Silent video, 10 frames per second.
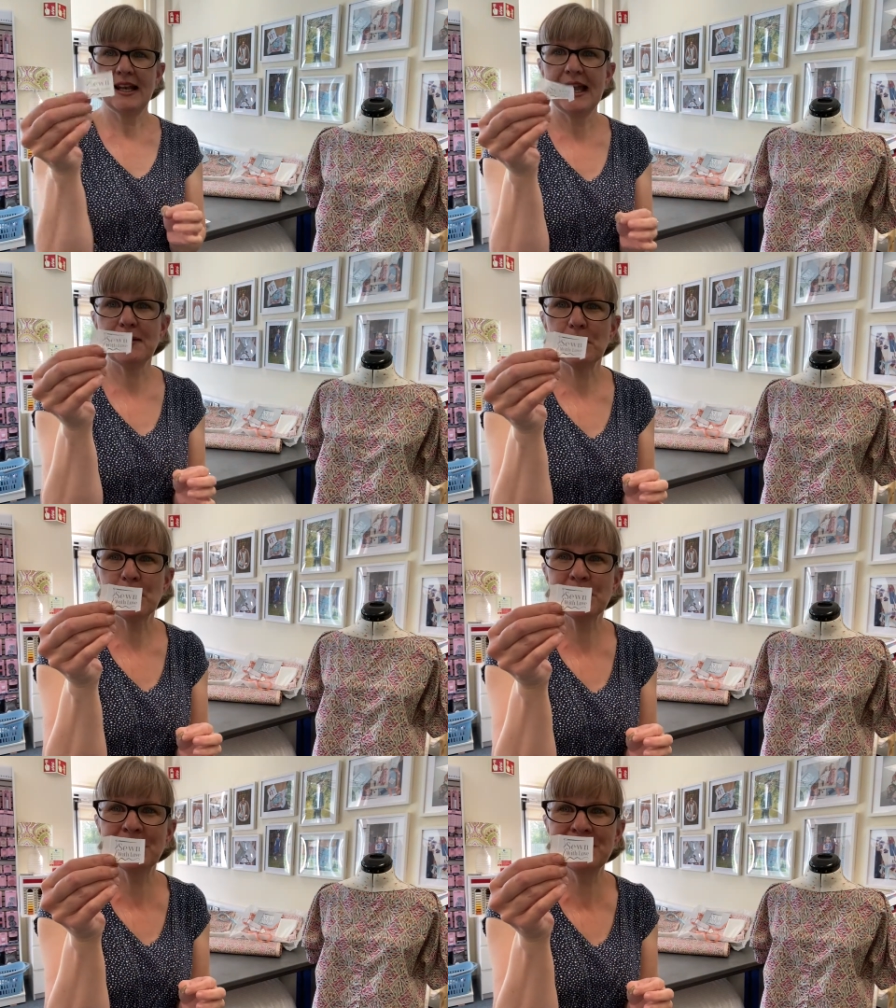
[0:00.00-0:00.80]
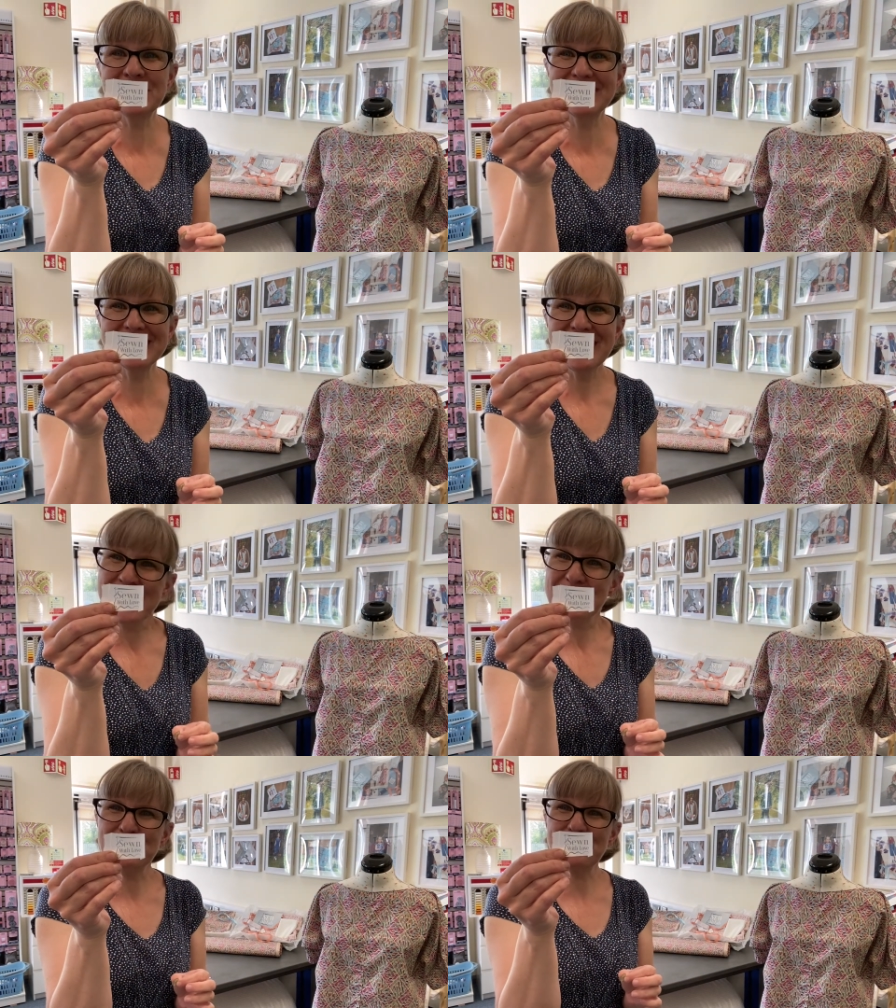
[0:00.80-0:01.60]
label to
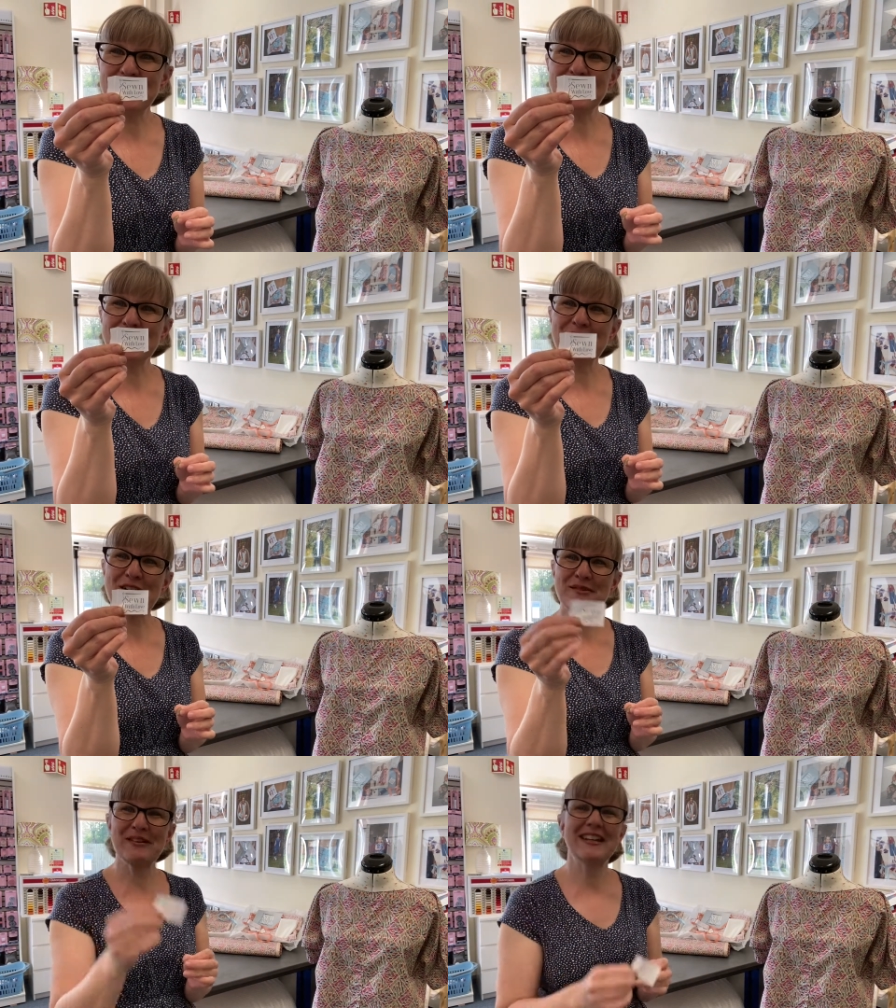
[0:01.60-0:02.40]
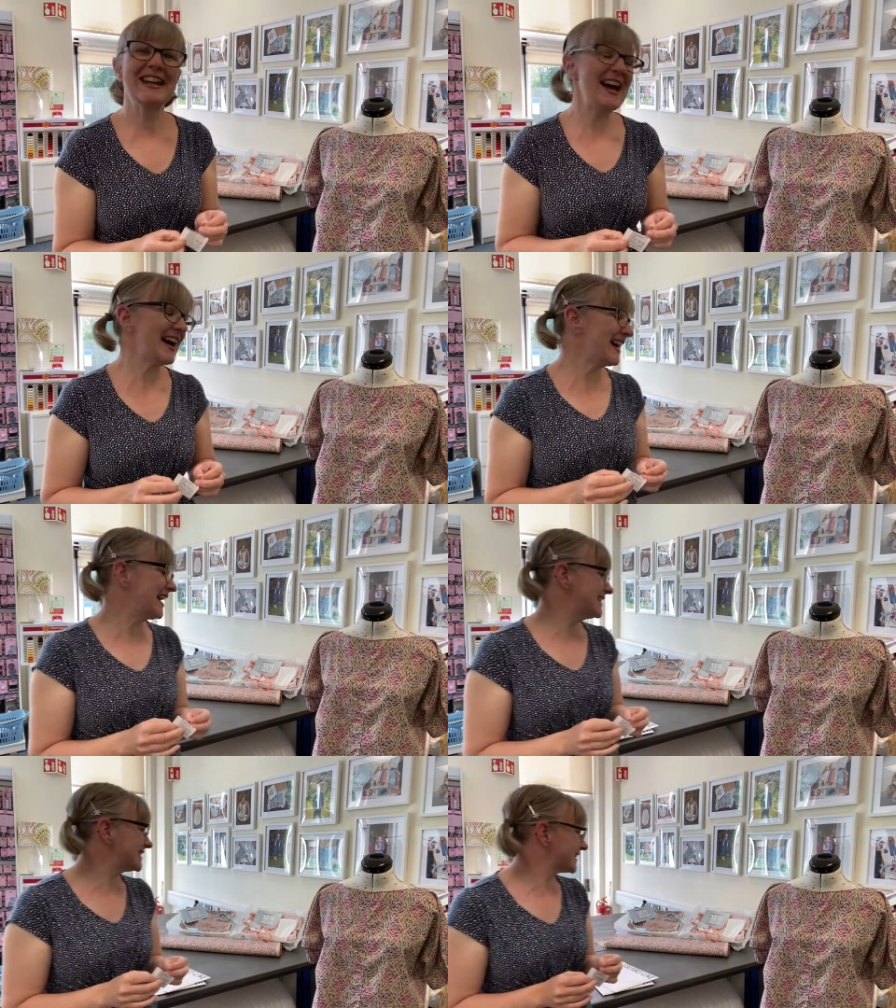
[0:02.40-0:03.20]
put in your garment,
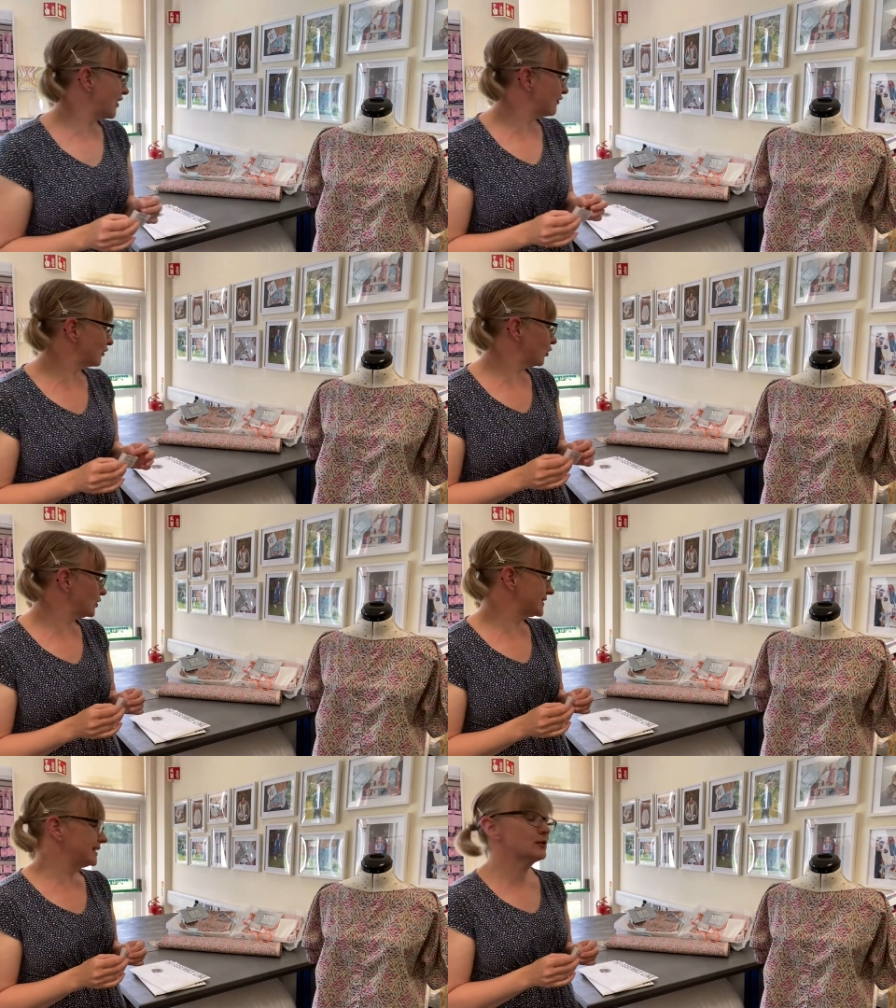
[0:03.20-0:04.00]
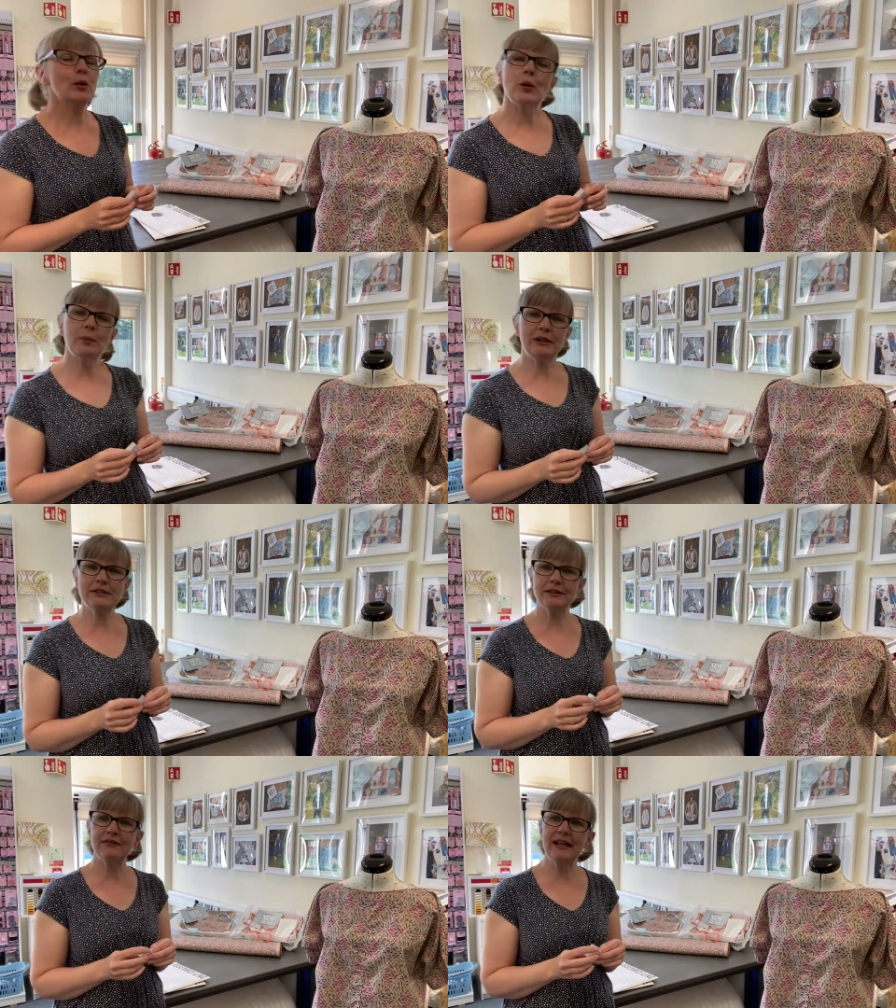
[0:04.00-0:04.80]
and of course it's all
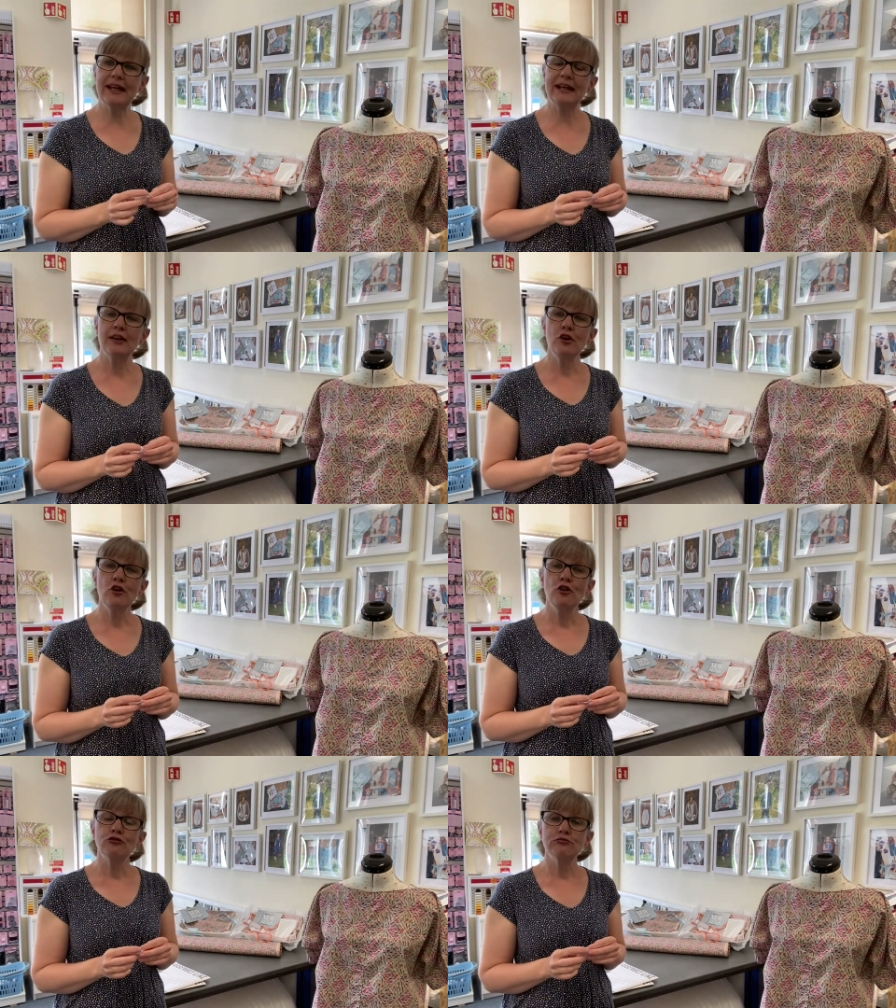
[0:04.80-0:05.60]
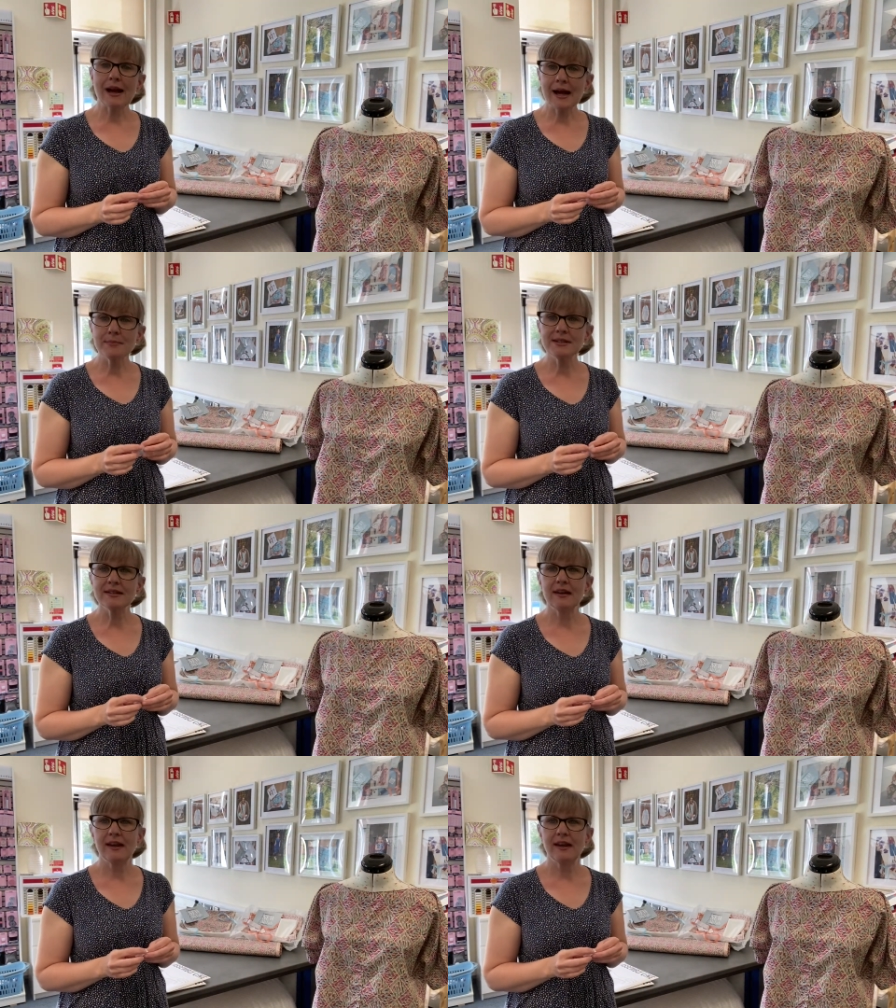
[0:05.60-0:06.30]
beautifully wrapped.